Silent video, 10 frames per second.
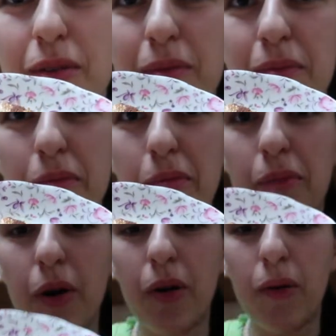
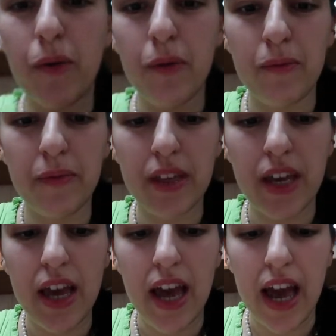bowl,
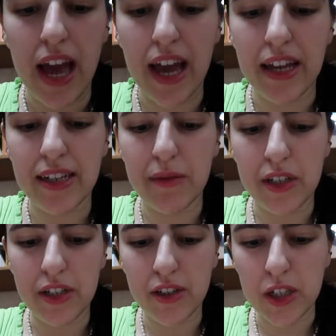and I'm
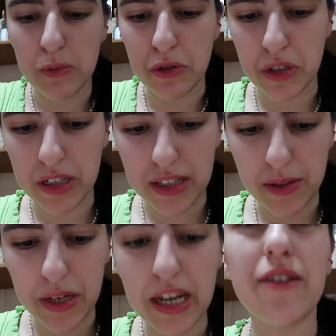going to use a spoon because this
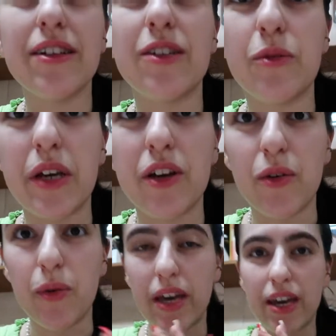one here is a little bit
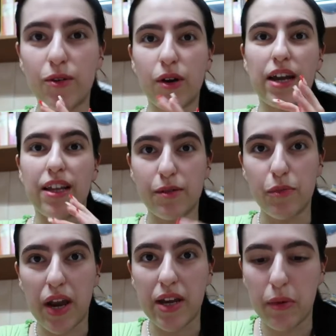gooey. It'll kind of like
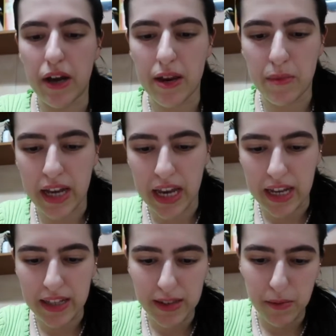break apart in my
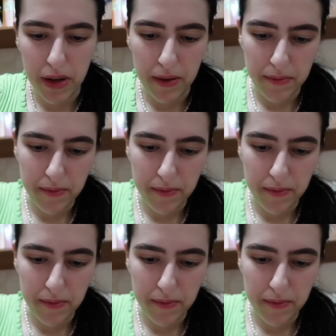hands, but